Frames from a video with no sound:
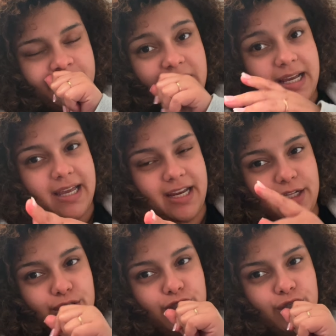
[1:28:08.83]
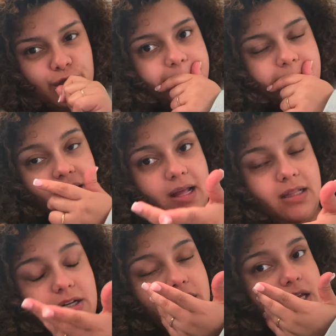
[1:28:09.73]
I hate it too.
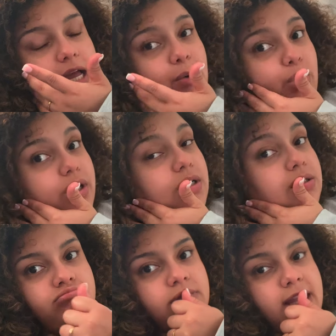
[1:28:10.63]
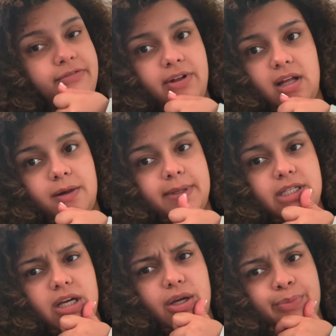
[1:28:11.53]
Literally at work, I fell out of my
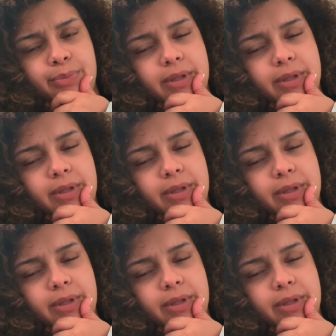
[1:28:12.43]
chair.